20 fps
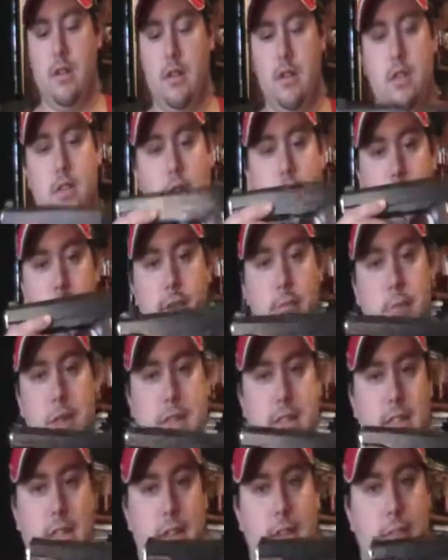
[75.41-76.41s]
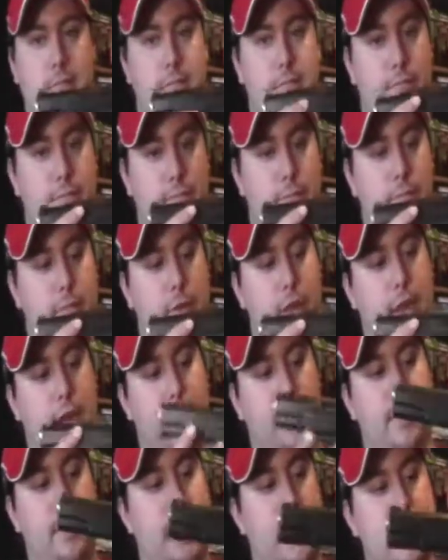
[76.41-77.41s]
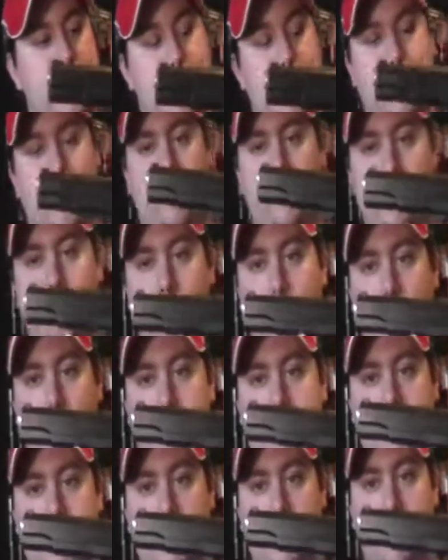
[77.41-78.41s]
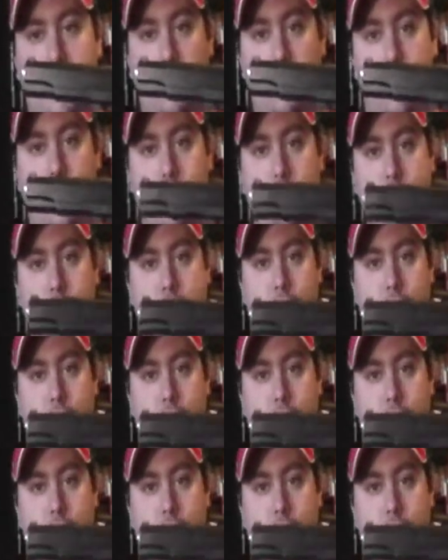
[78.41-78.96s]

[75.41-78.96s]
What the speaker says: So as you may see, I have a 1911 Remington R1.